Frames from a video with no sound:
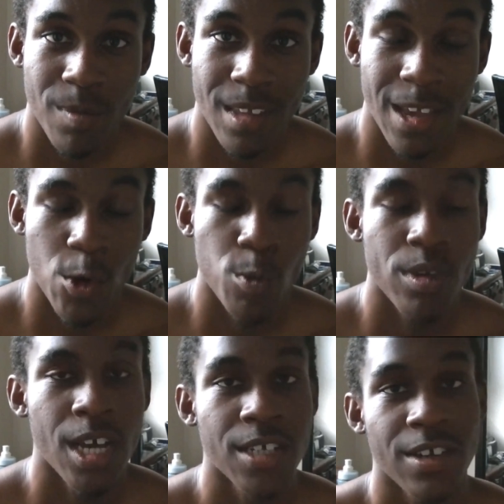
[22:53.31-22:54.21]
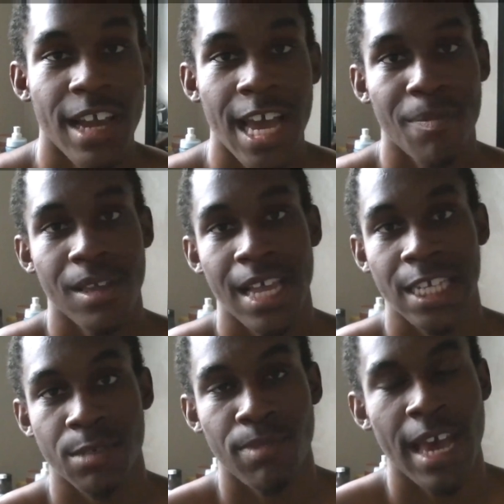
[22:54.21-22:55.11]
I hope you guys are happy that
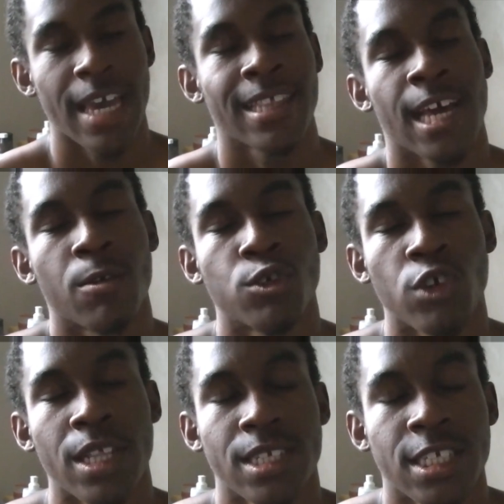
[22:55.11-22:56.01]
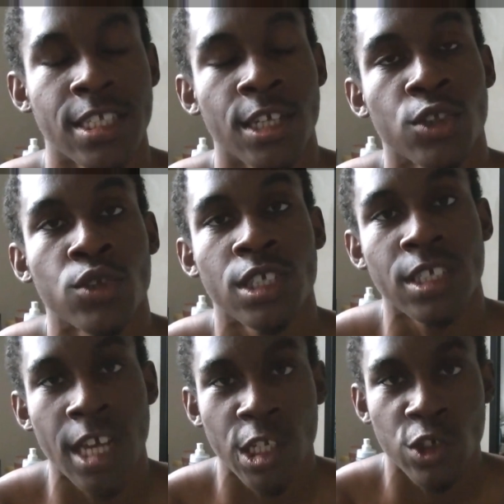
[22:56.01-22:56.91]
it's back and I will try to stick to the
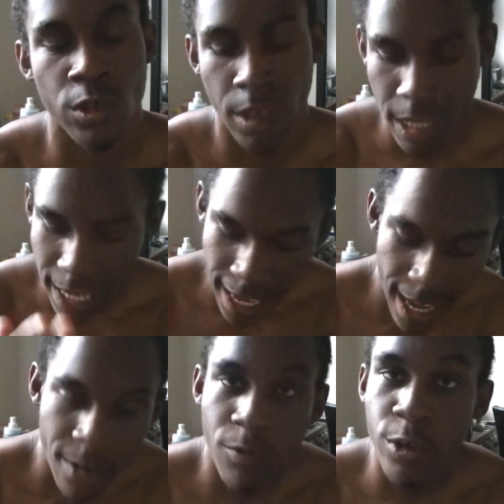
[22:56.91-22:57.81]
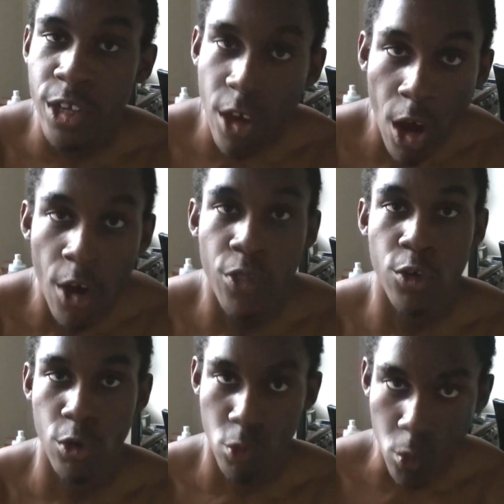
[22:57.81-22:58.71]
schedule every
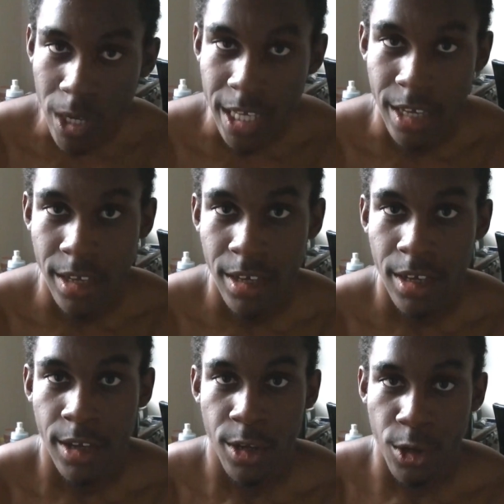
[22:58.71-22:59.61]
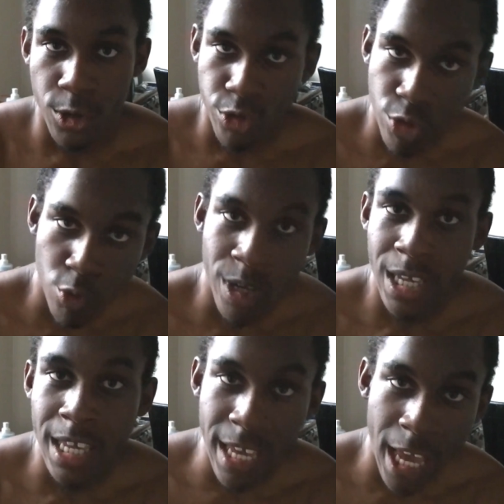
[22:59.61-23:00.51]
other week.
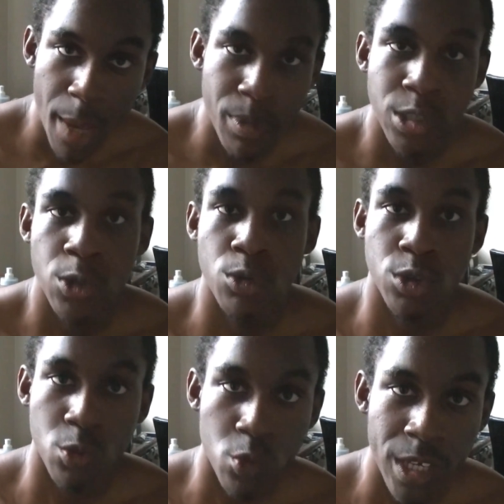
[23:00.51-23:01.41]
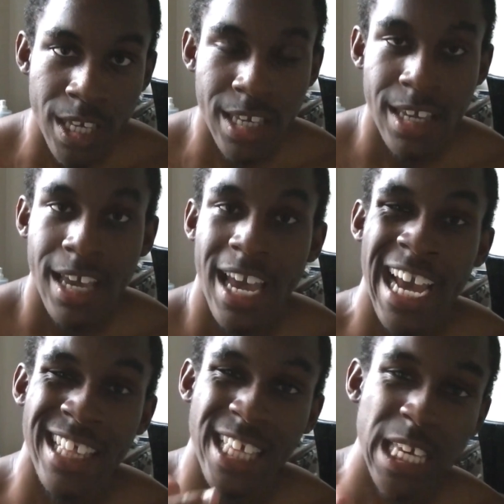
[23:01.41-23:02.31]
Three episodes a week
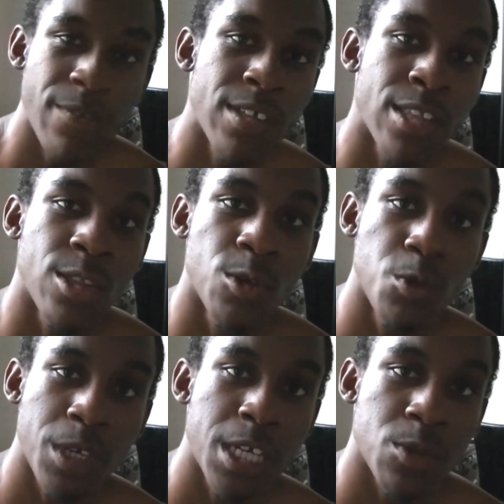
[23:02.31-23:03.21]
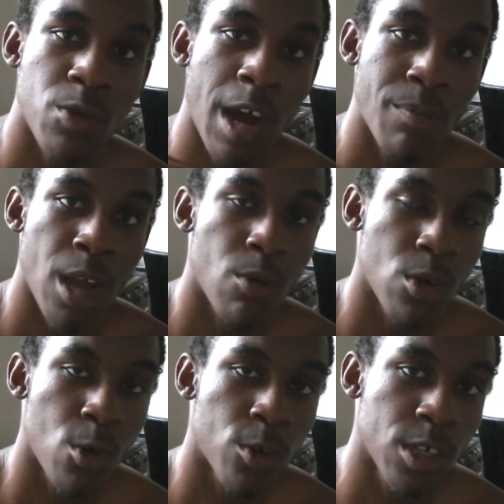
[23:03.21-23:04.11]
and even in the weeks where I'm not
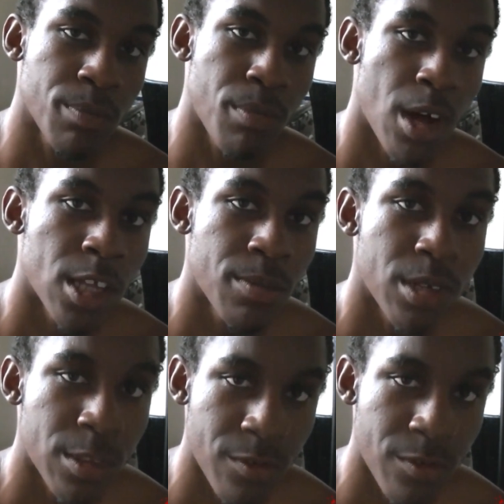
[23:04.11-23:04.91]
recording bodybuilding